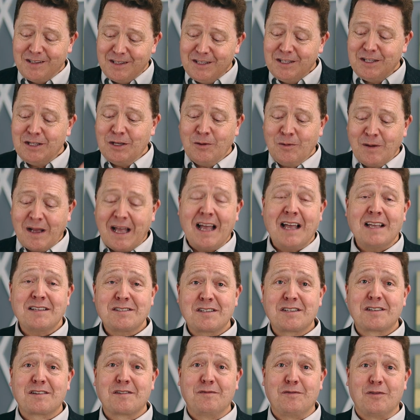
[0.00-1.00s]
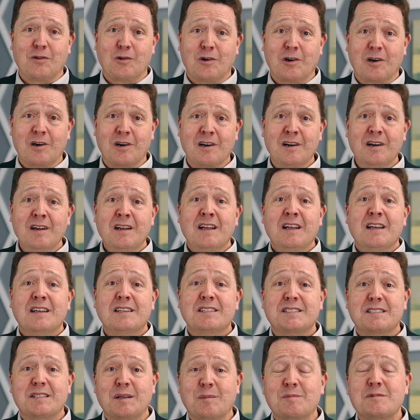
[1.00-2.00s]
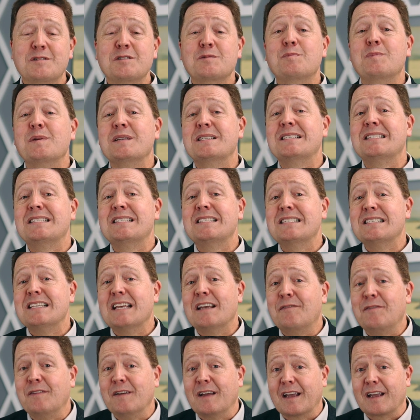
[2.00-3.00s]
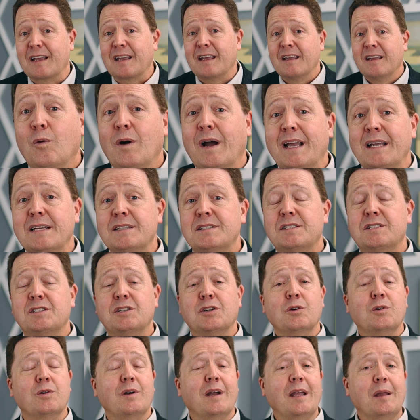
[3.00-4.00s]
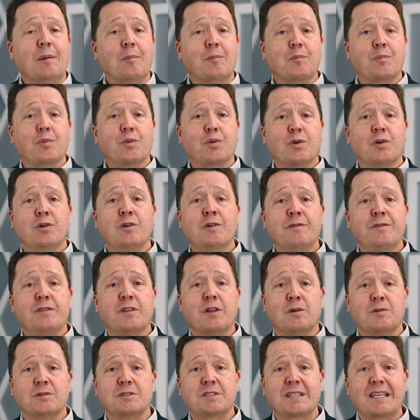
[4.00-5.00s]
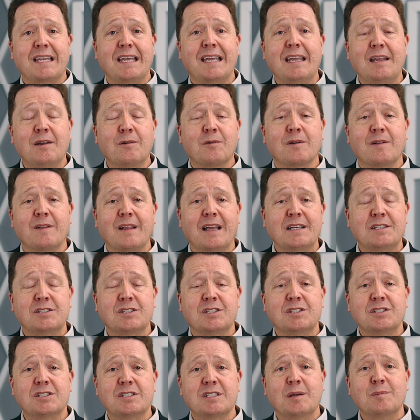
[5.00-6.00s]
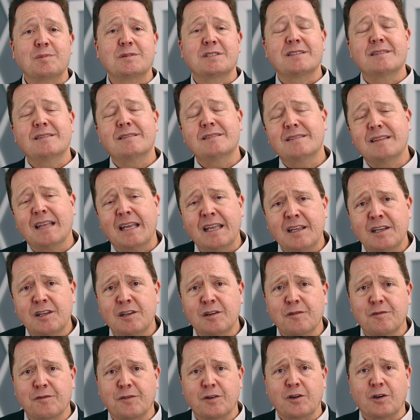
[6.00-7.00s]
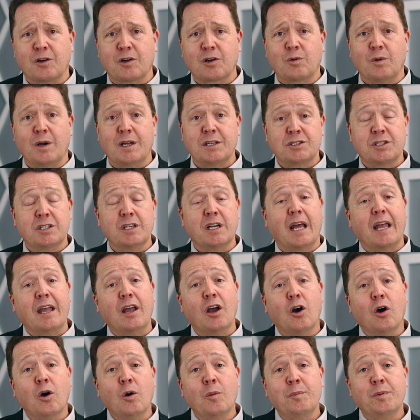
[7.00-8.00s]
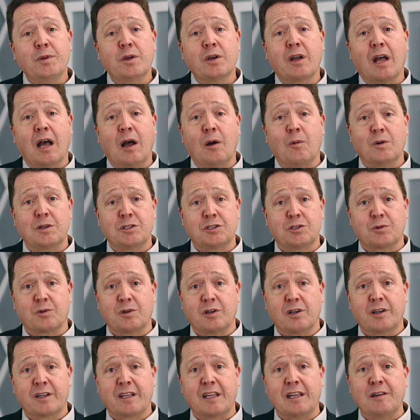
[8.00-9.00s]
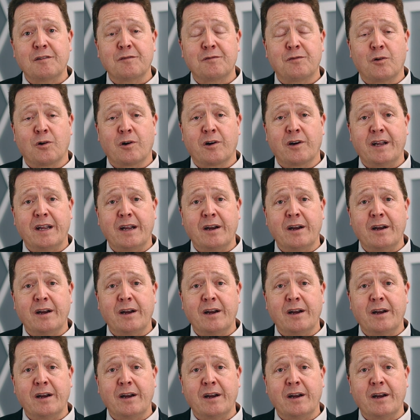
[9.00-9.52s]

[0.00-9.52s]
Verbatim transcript: you asked for some specific ways to improve those key relationships. Thank you for your question. I hope you got what you were looking for